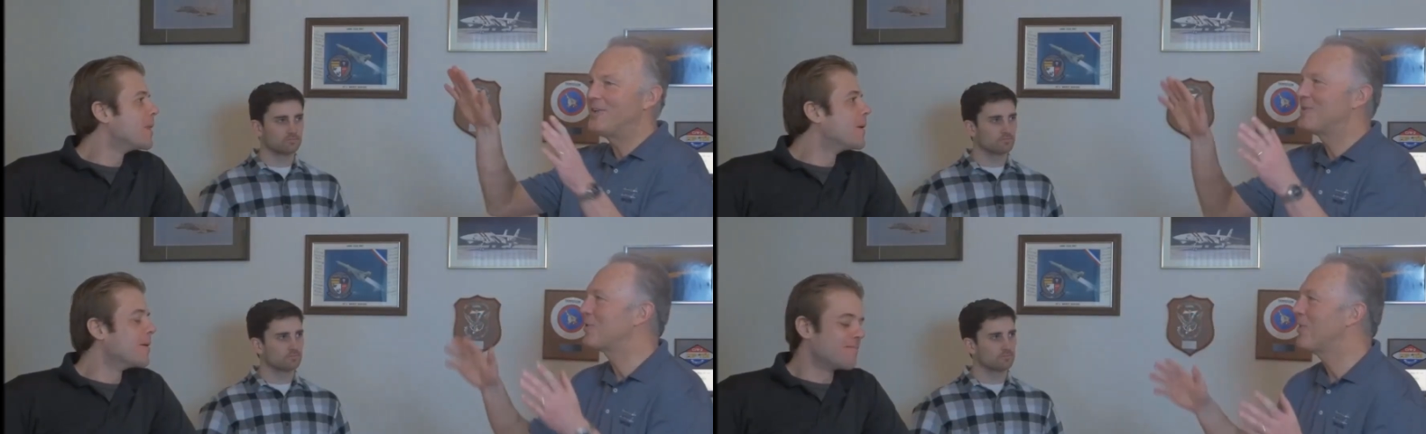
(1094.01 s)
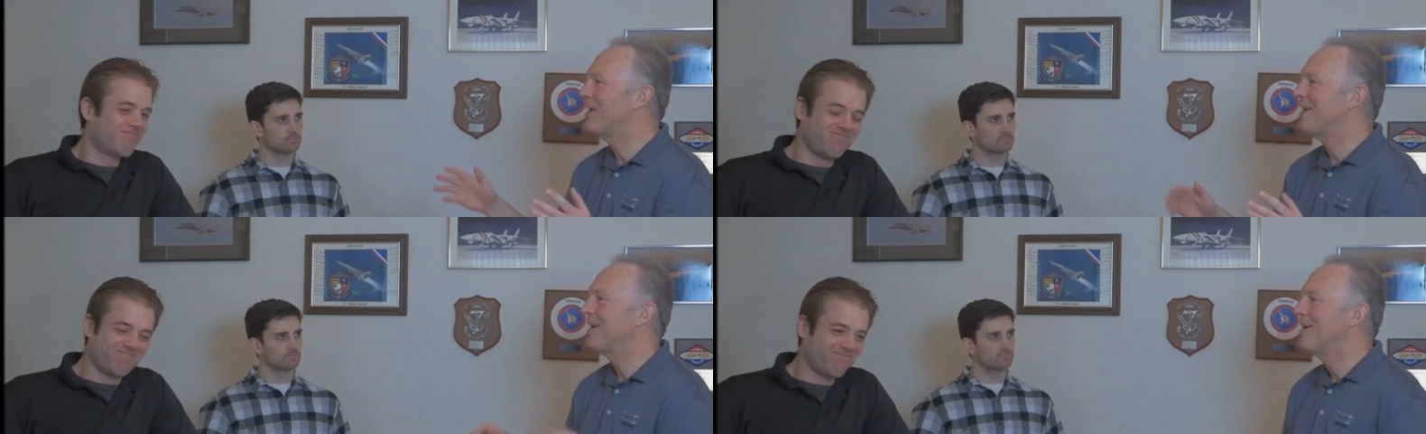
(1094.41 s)
Speaker 1: enjoy
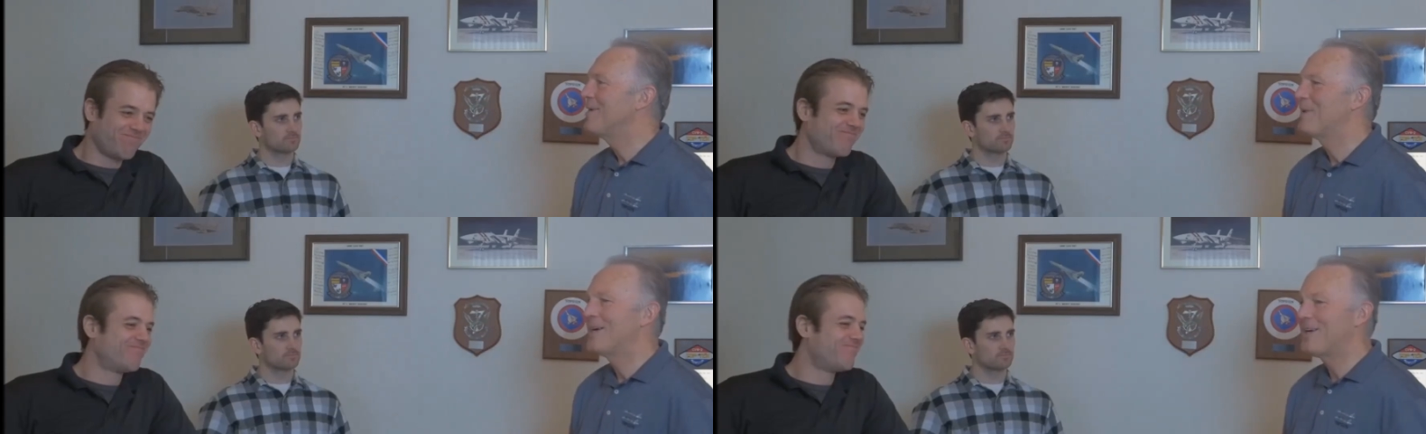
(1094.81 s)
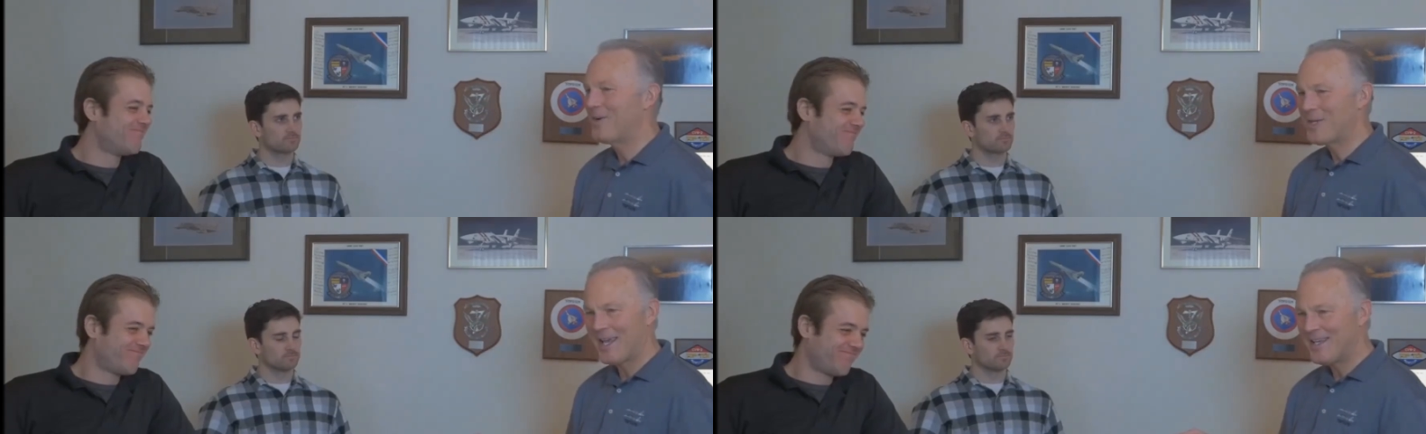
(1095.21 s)
it. But
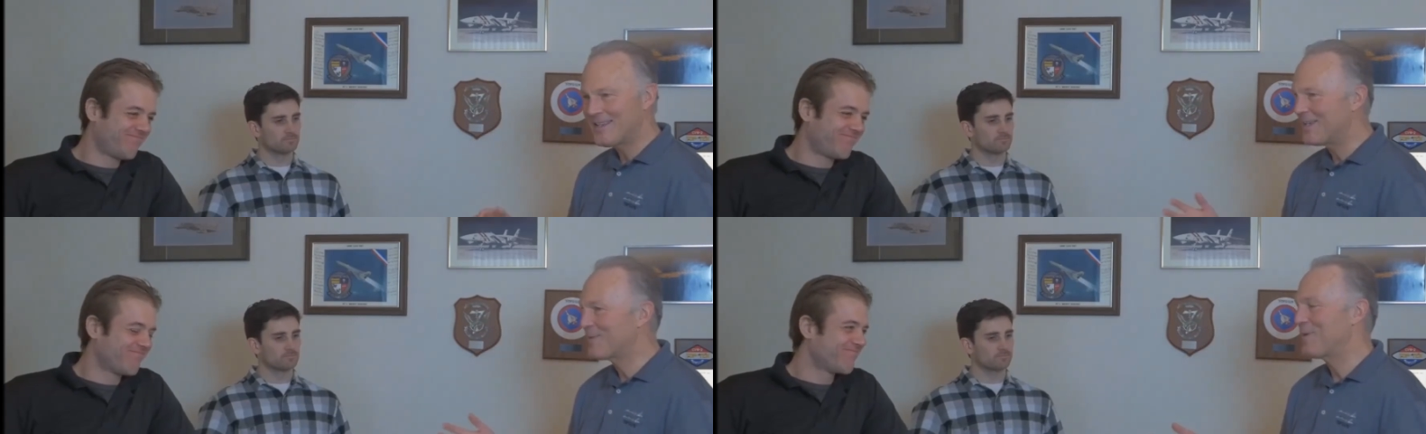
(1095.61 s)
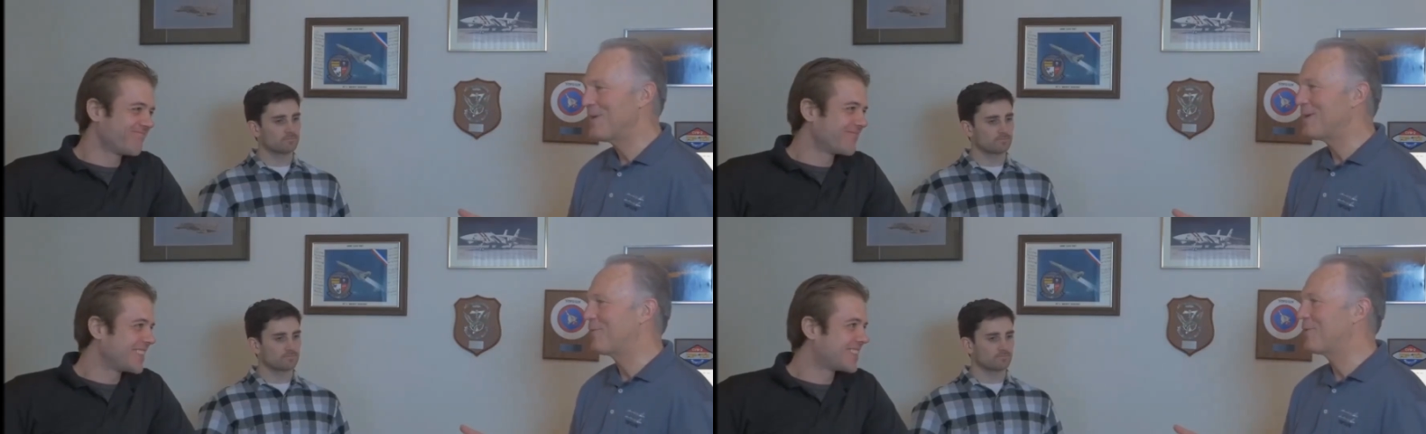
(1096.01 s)
okay, that's
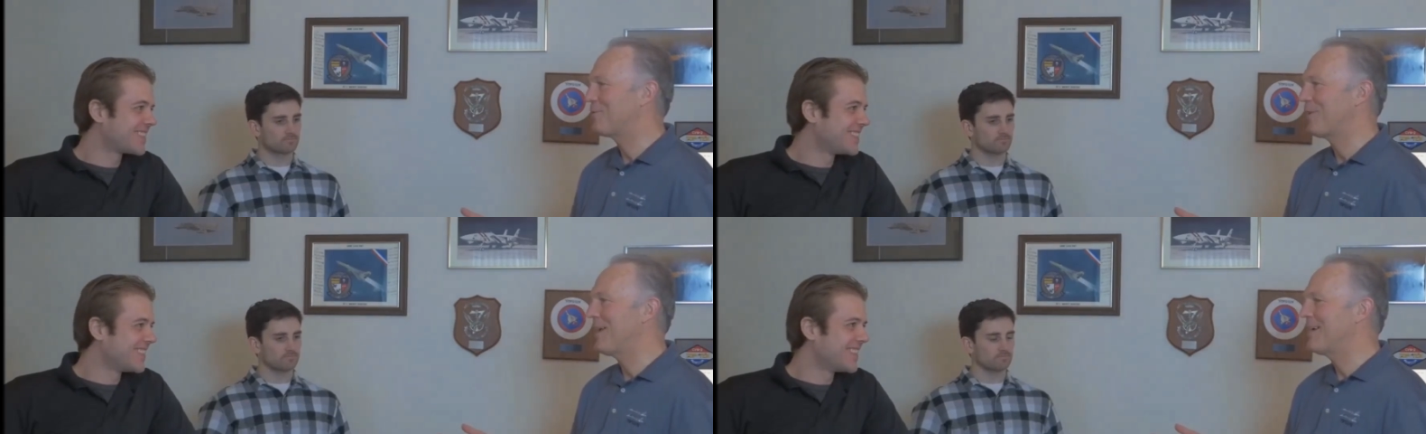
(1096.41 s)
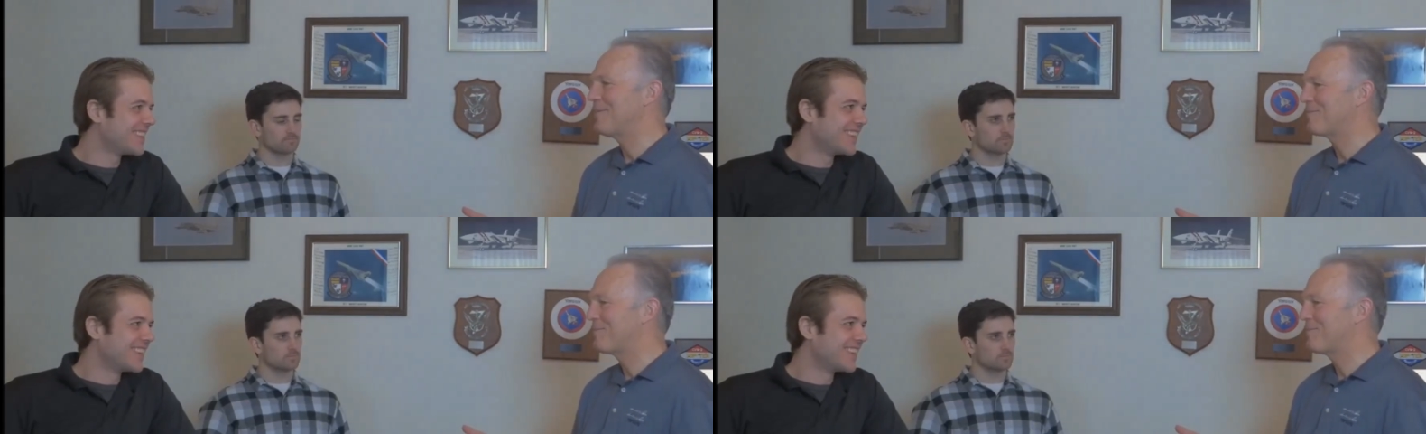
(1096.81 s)
fun if you're flying.